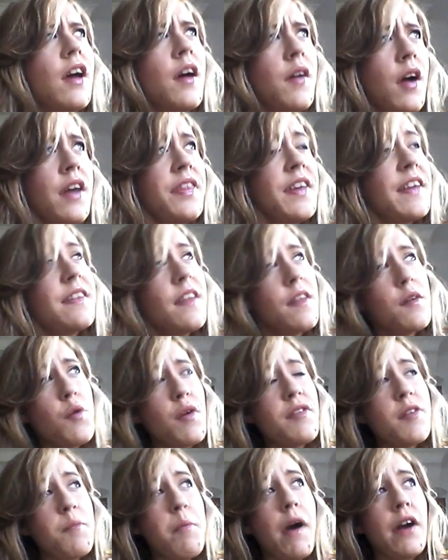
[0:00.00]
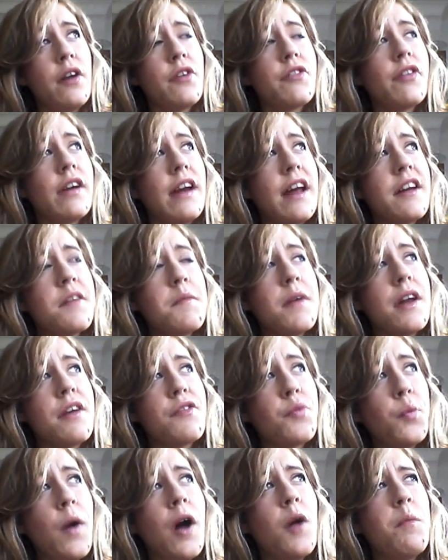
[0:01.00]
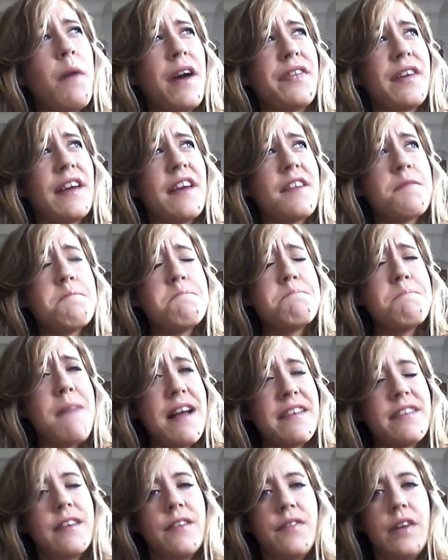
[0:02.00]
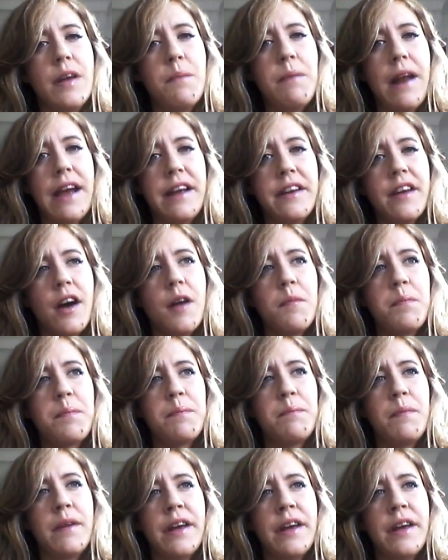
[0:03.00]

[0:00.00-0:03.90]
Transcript: I think that there is a biological element as well, but I think it's massively played up.